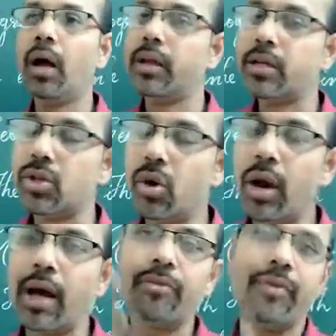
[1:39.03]
the
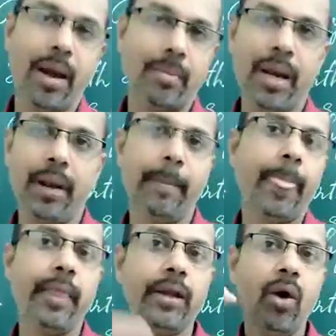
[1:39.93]
solar family.
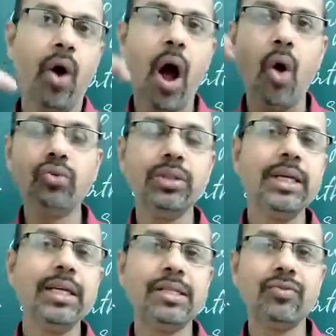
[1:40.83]
Now, how
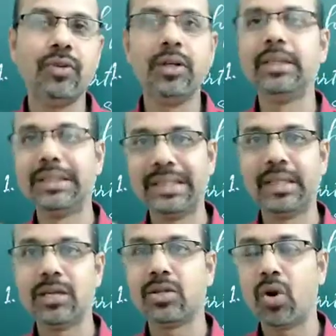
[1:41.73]
these words,
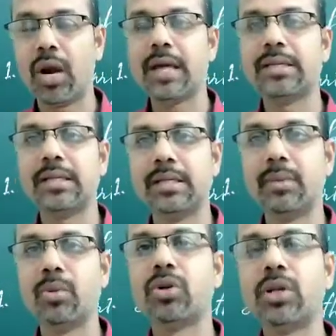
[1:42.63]
the solar
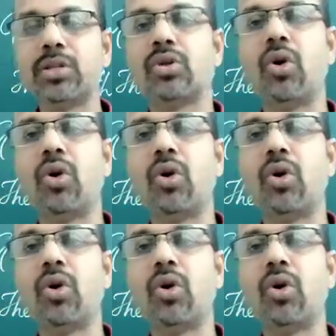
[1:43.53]
system or the